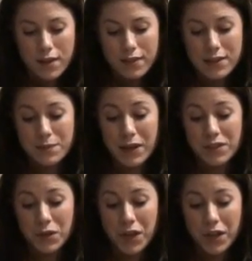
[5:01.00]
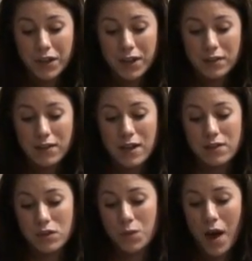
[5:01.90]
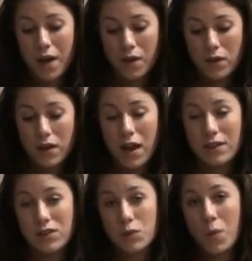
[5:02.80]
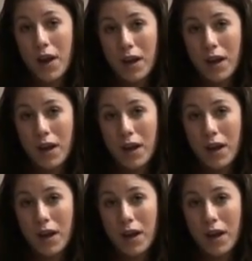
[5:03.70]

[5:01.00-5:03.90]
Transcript: This makes you curious as to what